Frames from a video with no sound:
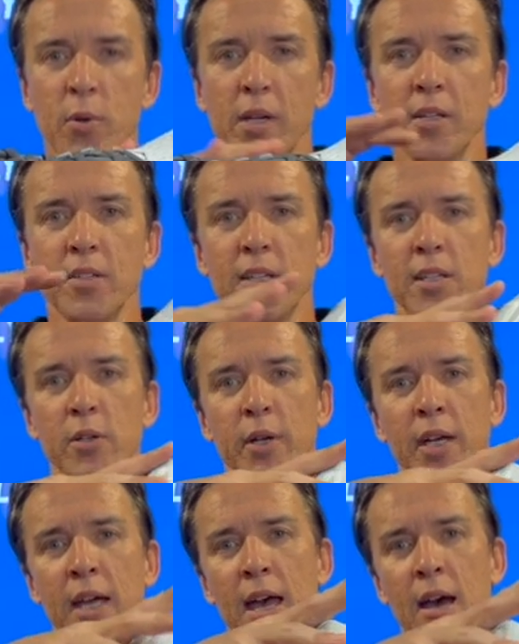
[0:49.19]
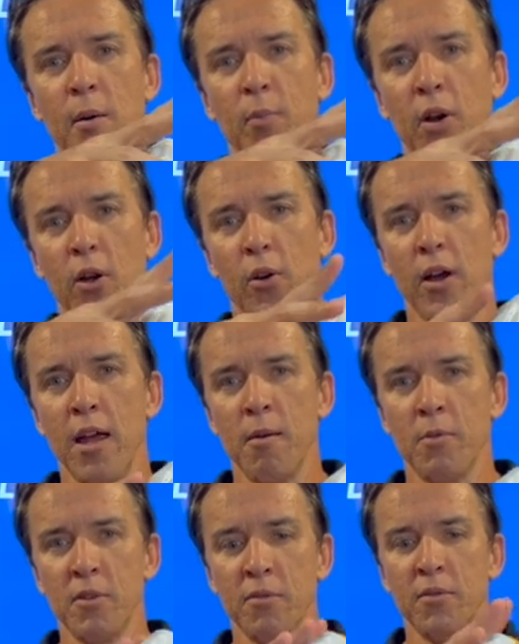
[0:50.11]
We're continuing our
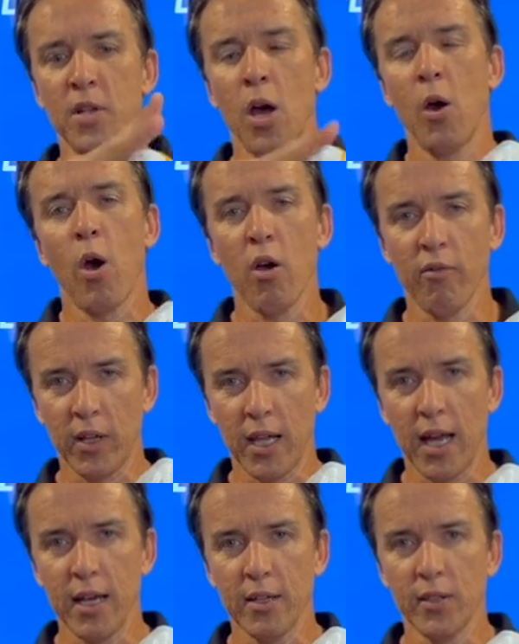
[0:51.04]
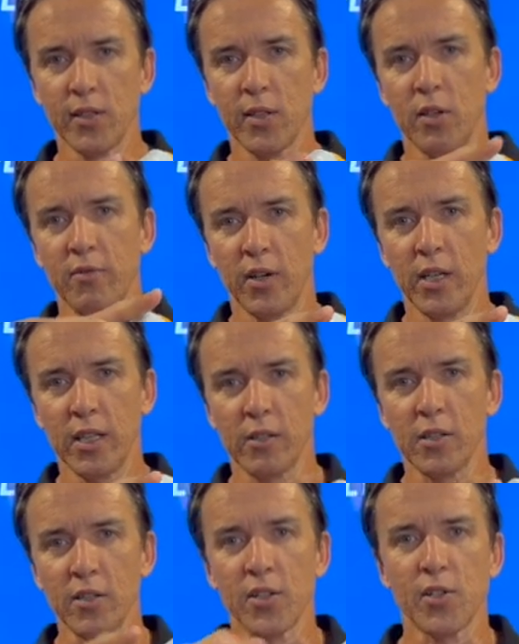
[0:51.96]
program of no overlays, so very little
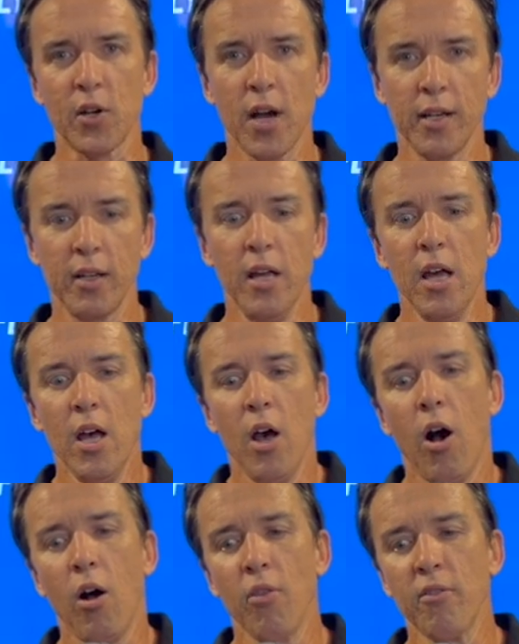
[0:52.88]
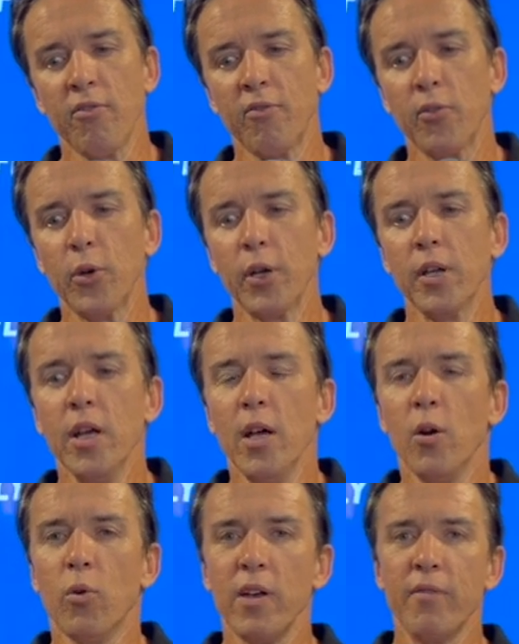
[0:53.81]
constraint on the foot.
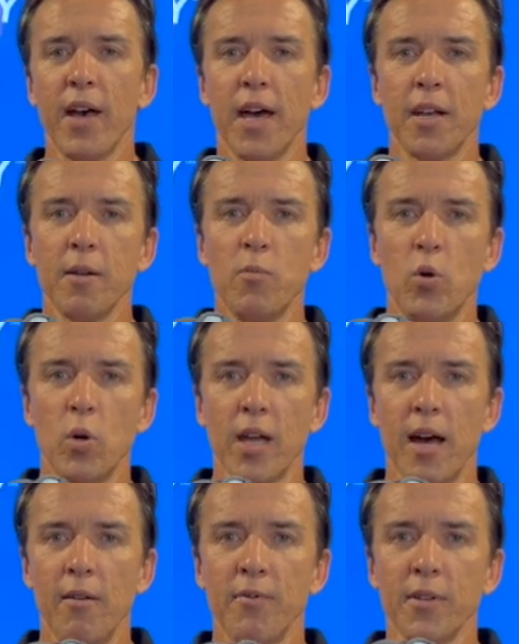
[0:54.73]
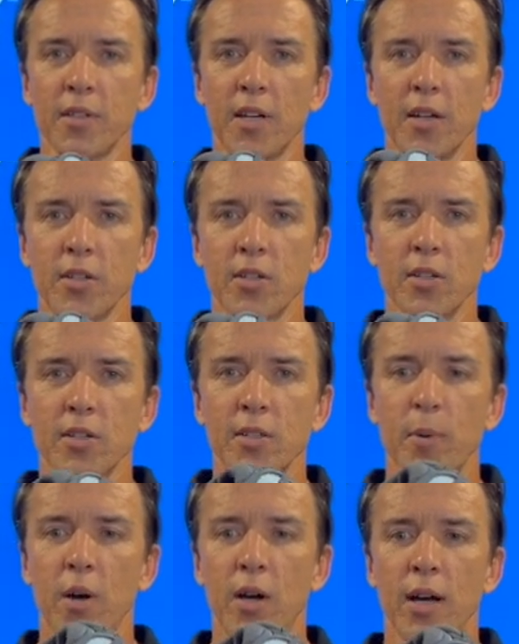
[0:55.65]
We've added more comfort touches
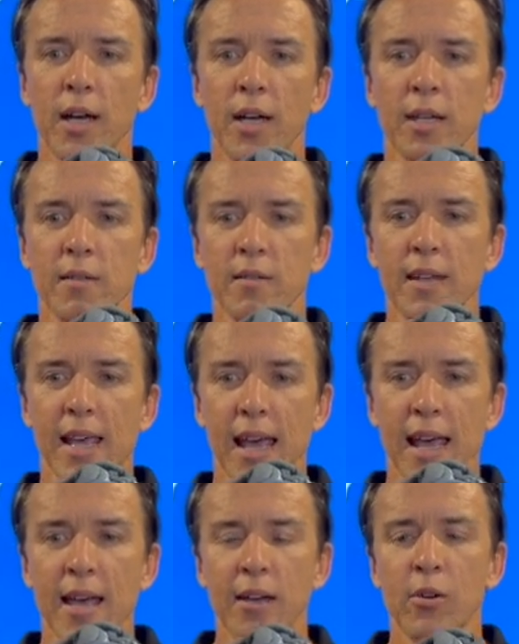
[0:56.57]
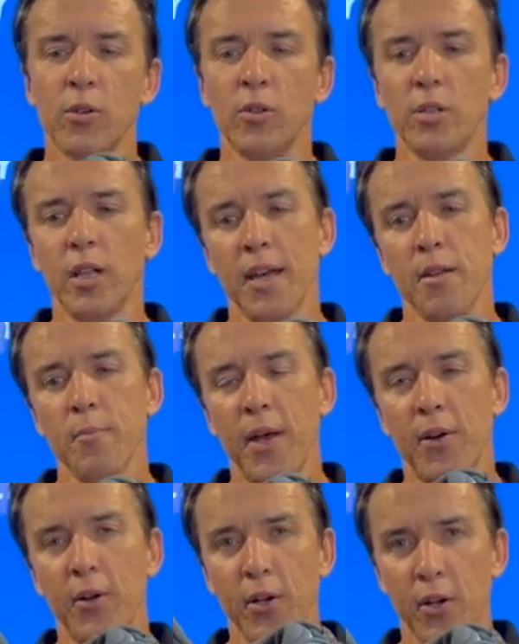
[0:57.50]
behind the ankle and a
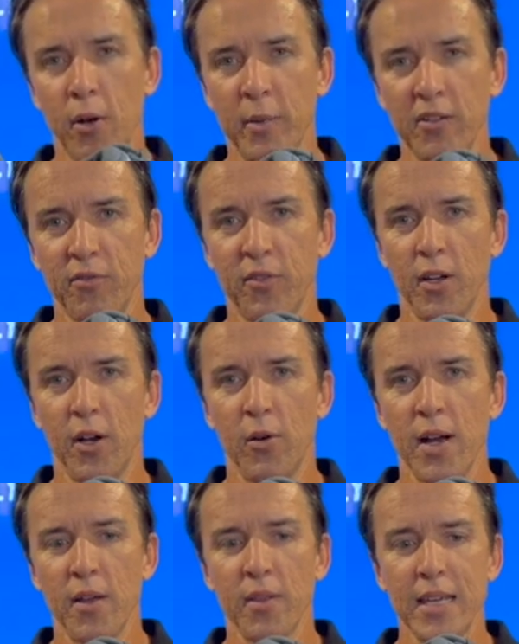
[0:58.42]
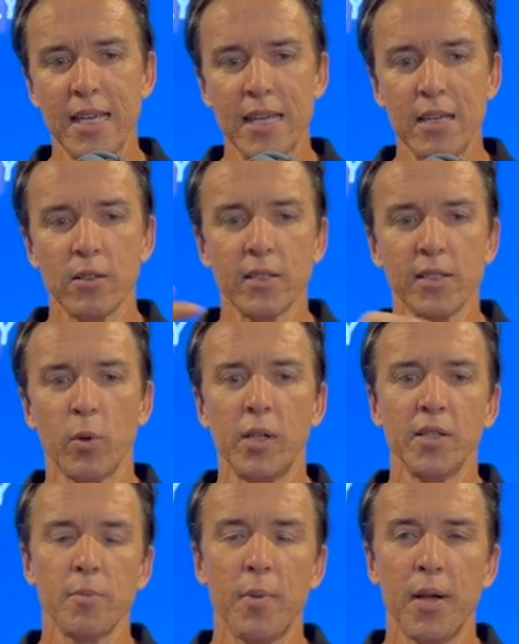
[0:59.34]
better ergonomic fit around the heel, as well
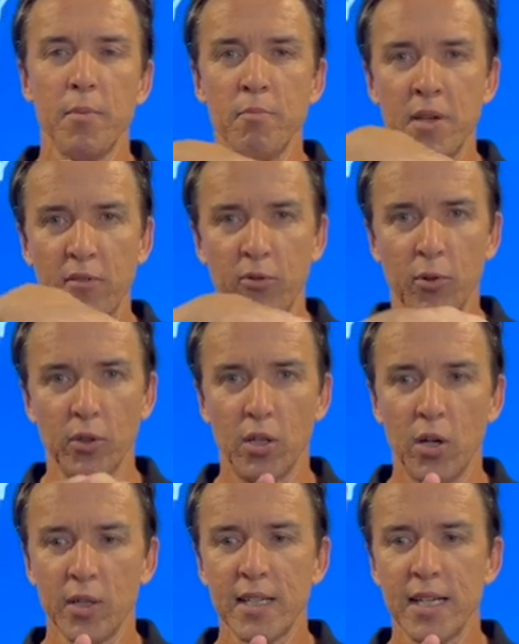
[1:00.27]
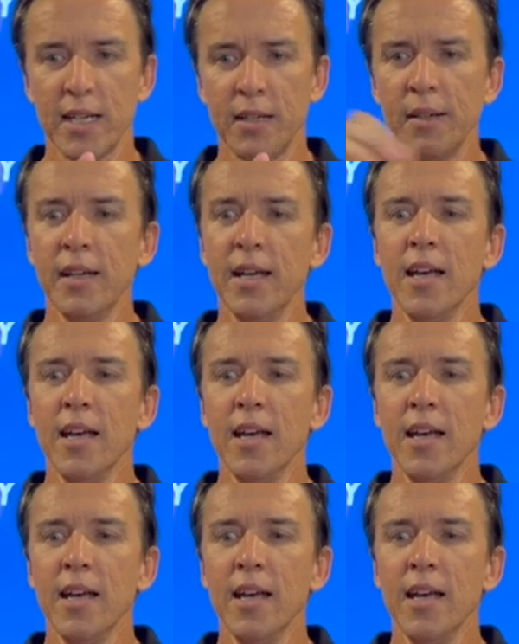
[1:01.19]
as a better midfoot lockdown.